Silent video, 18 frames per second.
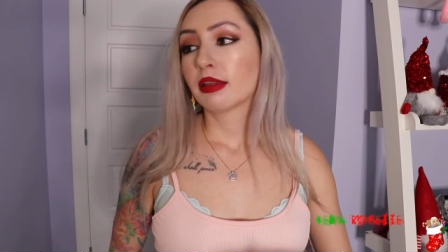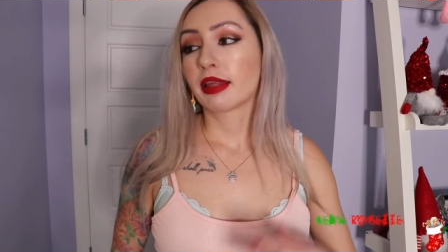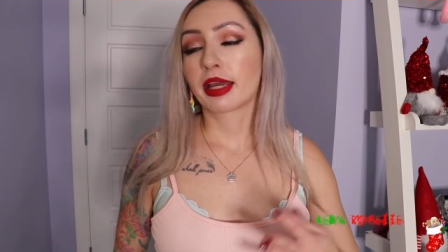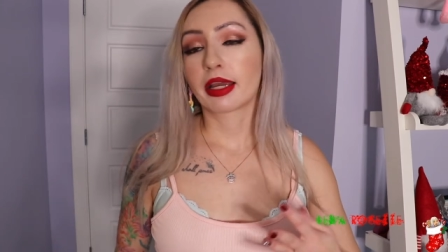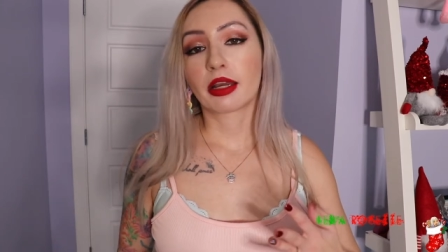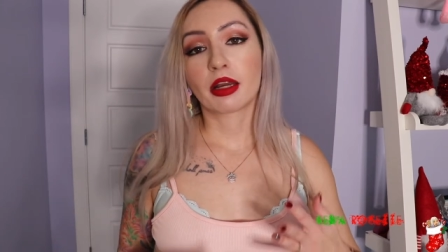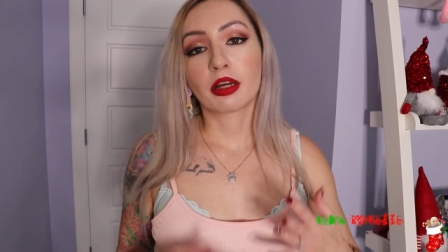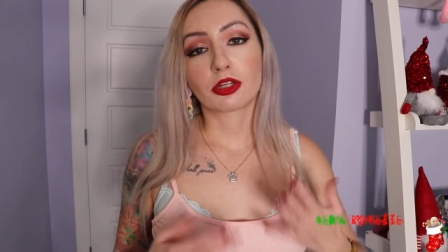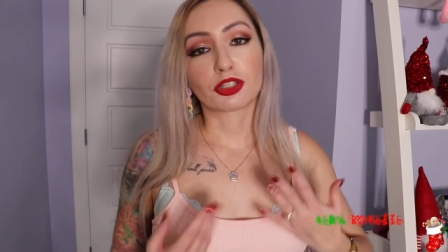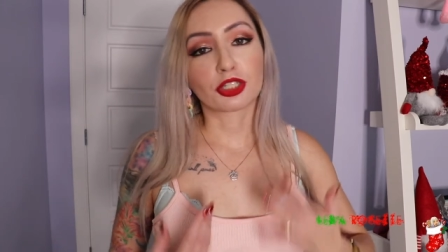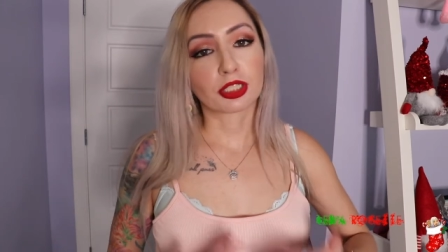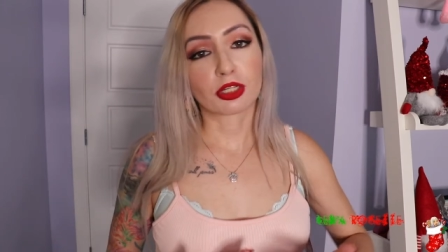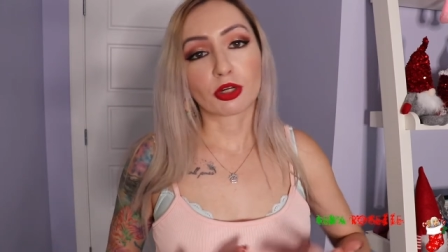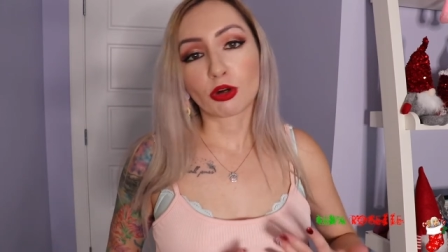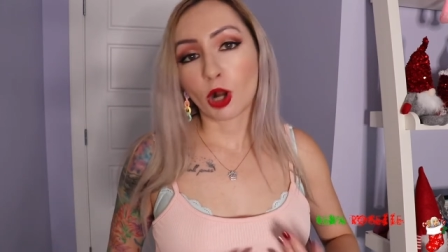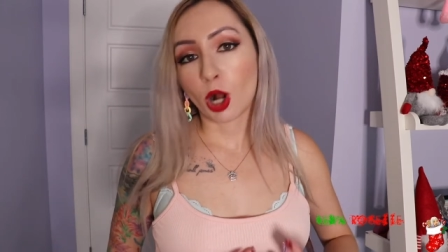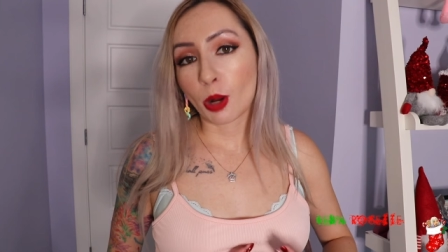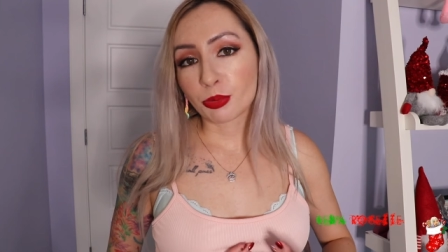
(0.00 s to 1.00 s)
Like, uh, just
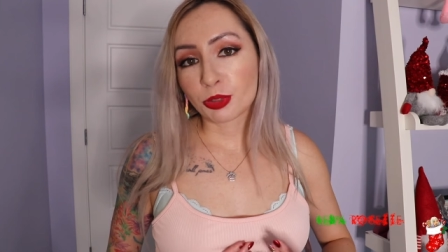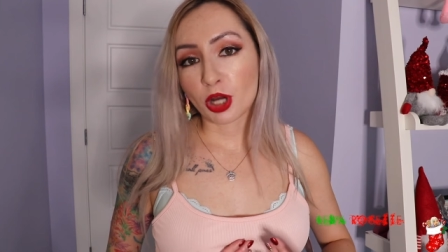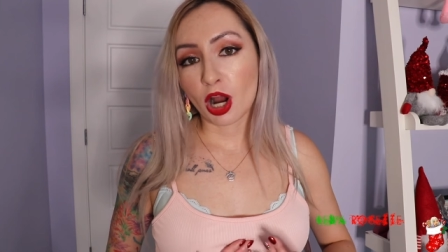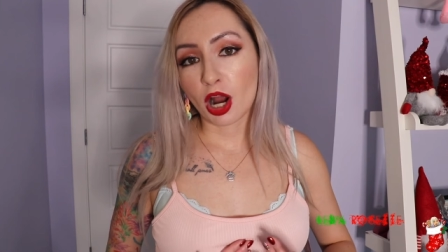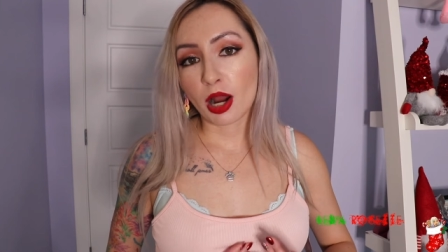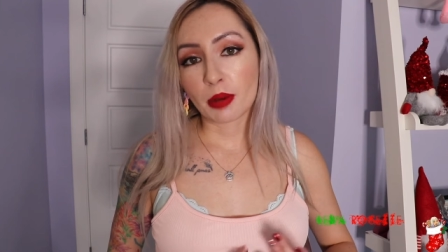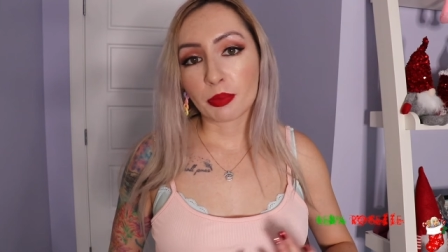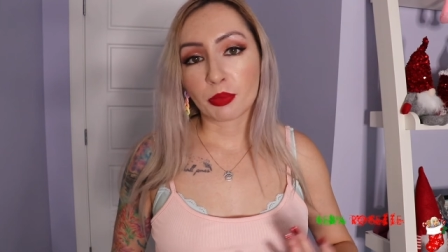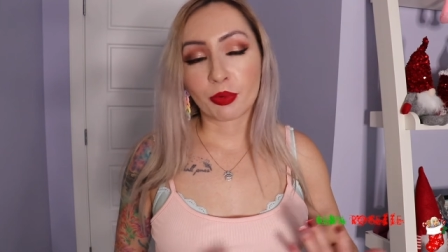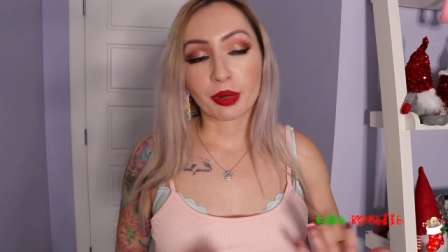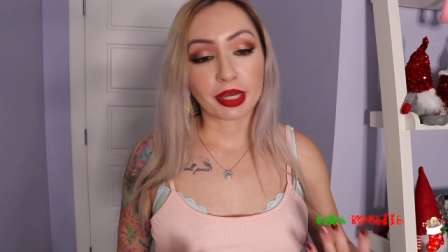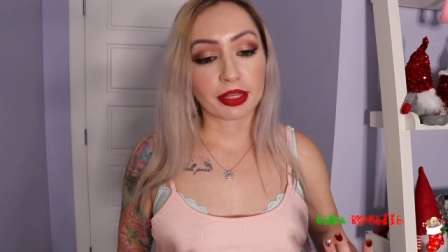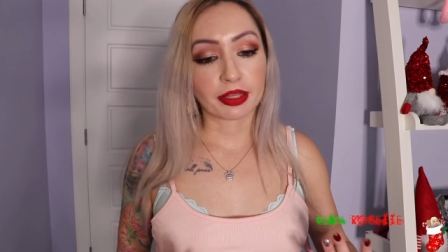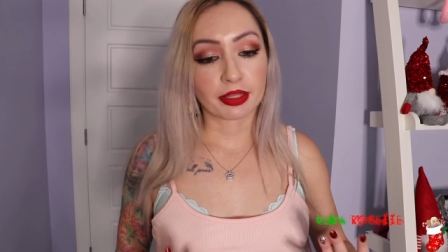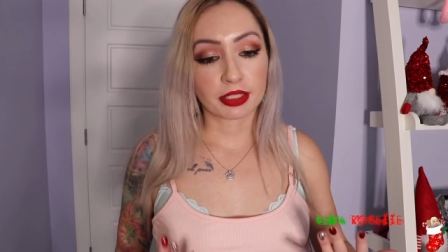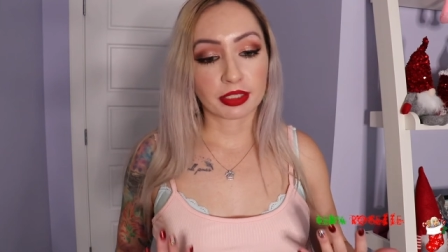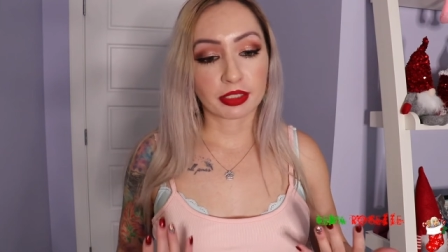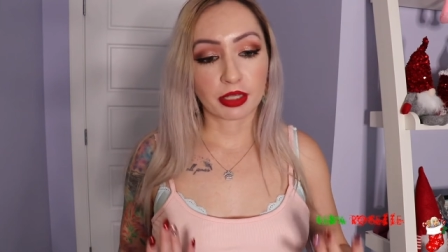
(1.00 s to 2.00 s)
a crop top
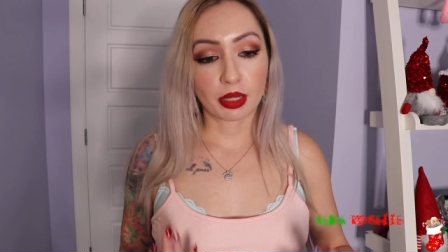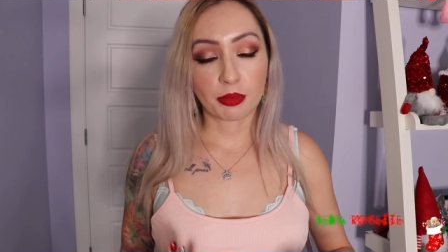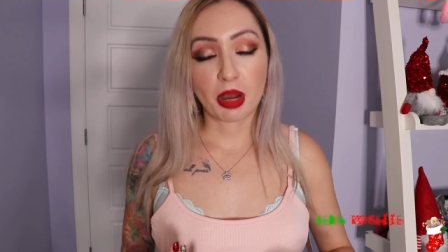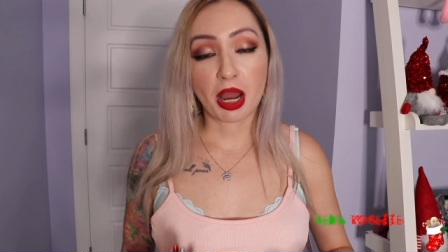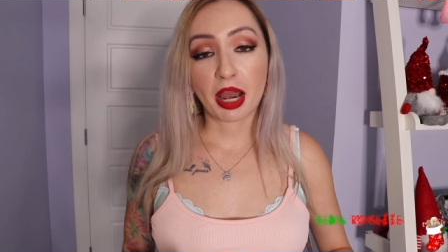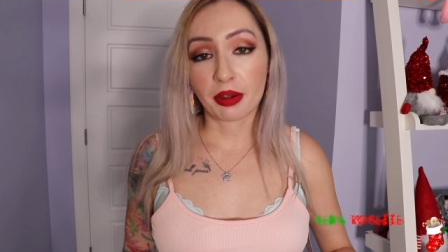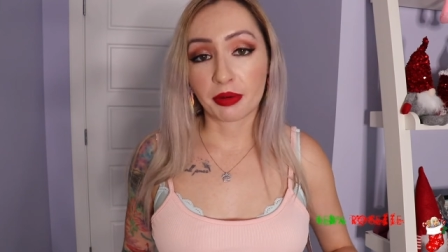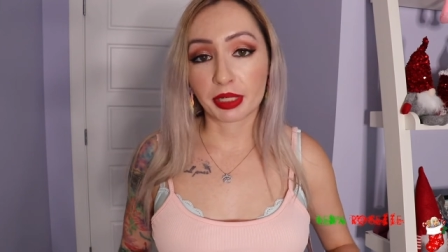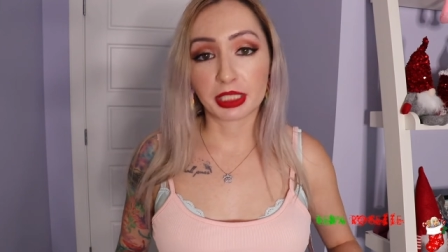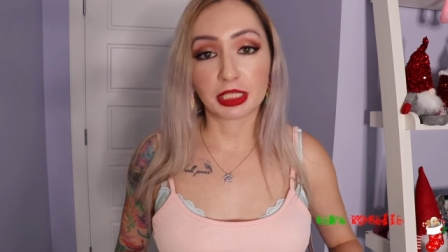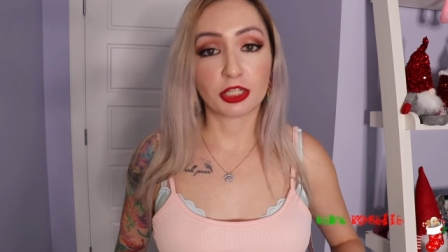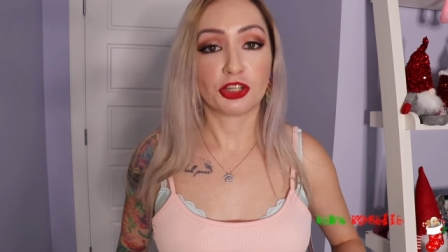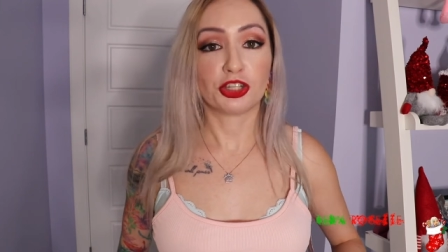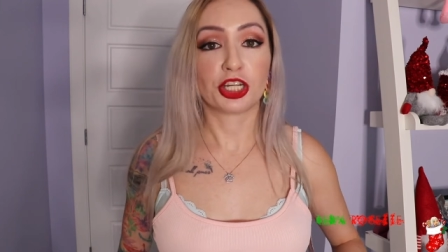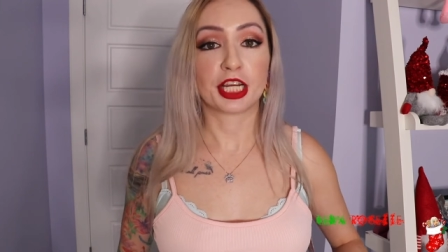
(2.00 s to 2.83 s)
with some high-waisted